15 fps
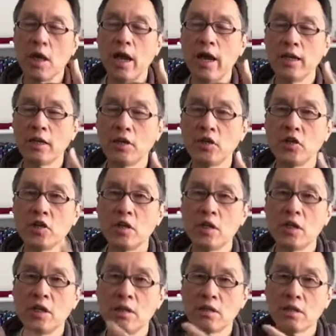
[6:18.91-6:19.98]

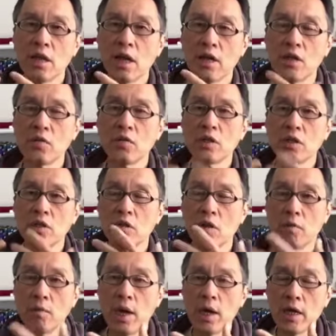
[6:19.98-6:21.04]
energy inside using your
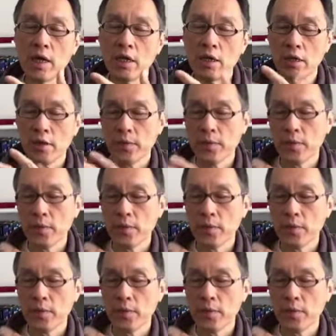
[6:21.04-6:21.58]
mind